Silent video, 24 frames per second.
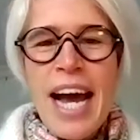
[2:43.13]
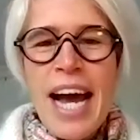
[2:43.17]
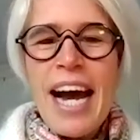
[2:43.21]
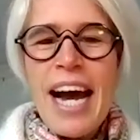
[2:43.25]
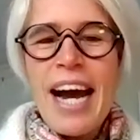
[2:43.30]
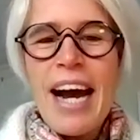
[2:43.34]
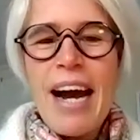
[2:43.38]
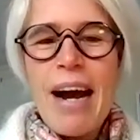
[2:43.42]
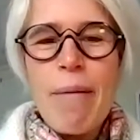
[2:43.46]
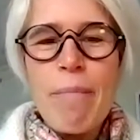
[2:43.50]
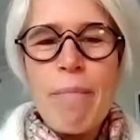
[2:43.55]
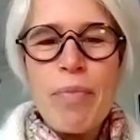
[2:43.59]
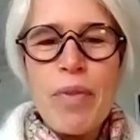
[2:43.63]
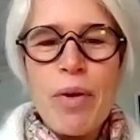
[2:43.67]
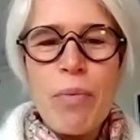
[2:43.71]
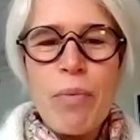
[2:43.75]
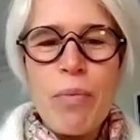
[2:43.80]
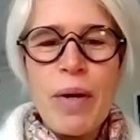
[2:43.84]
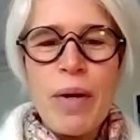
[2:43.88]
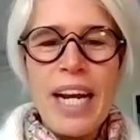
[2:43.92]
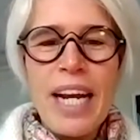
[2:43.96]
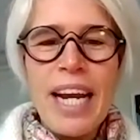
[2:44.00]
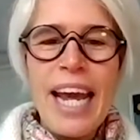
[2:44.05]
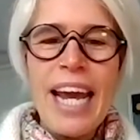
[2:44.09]

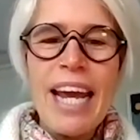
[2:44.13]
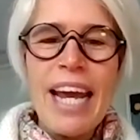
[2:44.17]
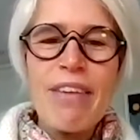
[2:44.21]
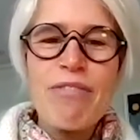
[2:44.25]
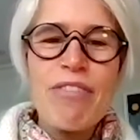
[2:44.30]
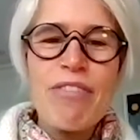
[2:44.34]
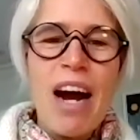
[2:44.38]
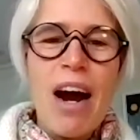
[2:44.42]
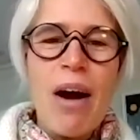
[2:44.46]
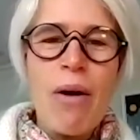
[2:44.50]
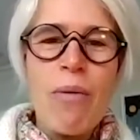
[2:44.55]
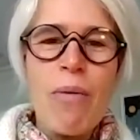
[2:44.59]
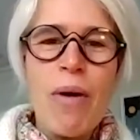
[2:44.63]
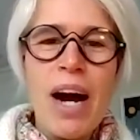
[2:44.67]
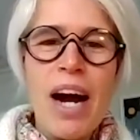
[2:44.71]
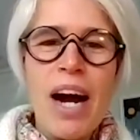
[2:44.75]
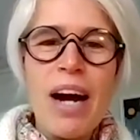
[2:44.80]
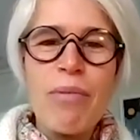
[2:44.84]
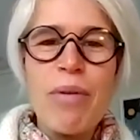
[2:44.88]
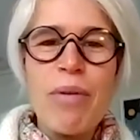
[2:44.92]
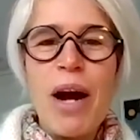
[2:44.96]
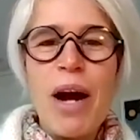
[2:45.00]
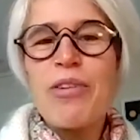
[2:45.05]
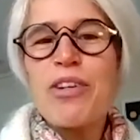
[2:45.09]
We'll have our
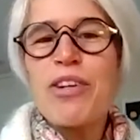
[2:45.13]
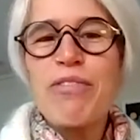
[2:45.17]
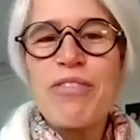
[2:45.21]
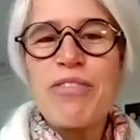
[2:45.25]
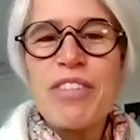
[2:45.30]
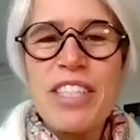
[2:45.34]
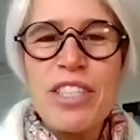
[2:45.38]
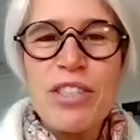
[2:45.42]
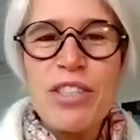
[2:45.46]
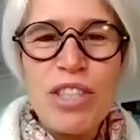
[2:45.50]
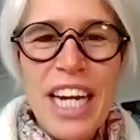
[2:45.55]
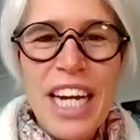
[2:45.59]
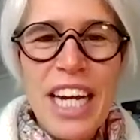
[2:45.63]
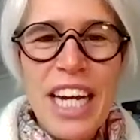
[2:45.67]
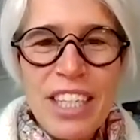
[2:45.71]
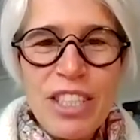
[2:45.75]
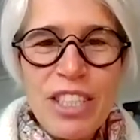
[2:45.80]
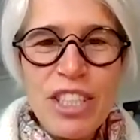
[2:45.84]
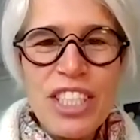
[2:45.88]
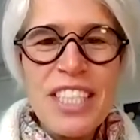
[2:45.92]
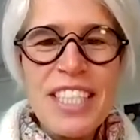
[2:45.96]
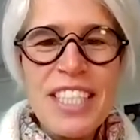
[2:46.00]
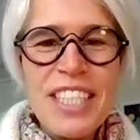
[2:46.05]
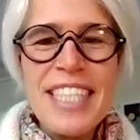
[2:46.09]
round of
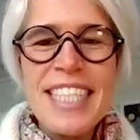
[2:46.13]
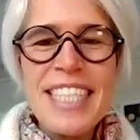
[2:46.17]
introductions,